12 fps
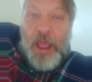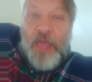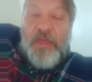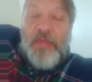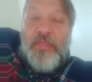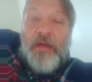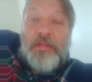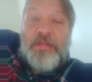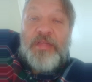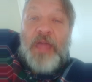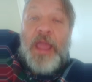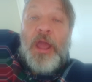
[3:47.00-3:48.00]
And then they'll
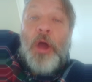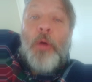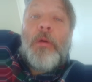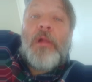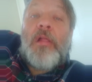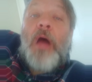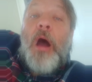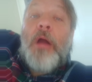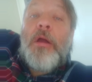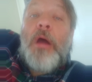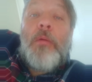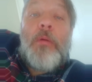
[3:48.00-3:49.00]
say, well, I'll
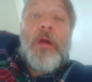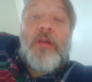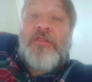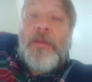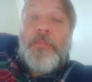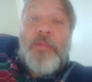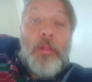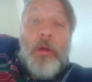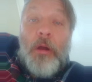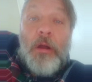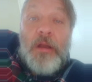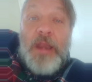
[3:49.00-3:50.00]
go worship the
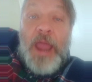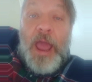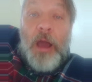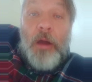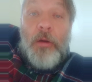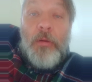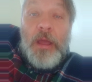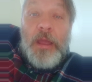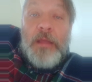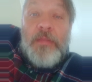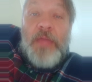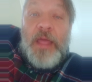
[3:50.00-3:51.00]
Lord now
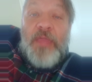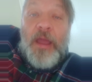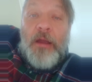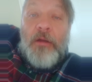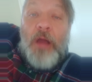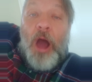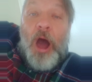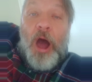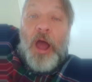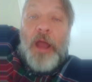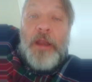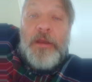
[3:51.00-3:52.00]
that they're
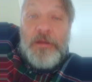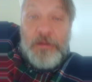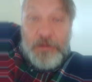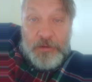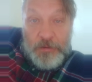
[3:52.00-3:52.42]
gone.